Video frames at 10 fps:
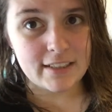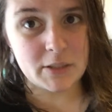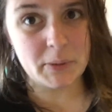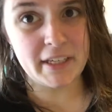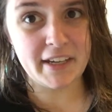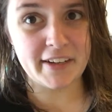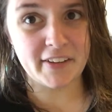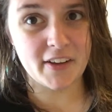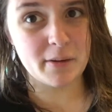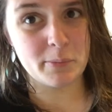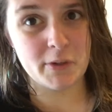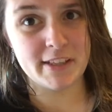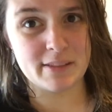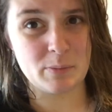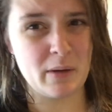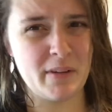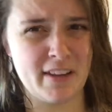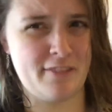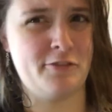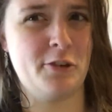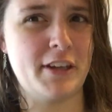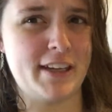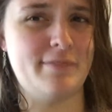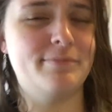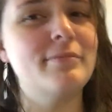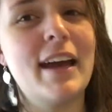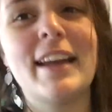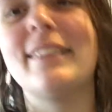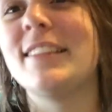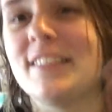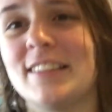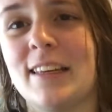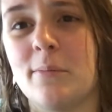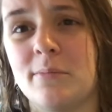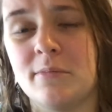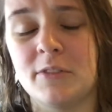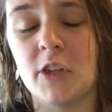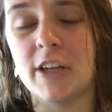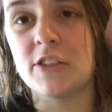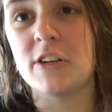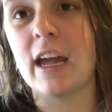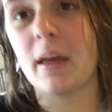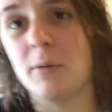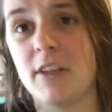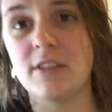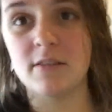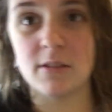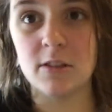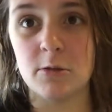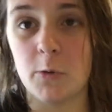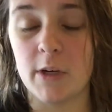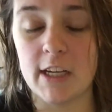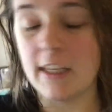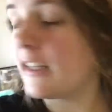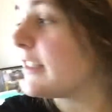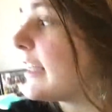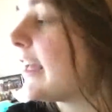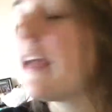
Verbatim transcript: So he got a lot of points, probably like 40. I just kept lost track because it was so ridiculous.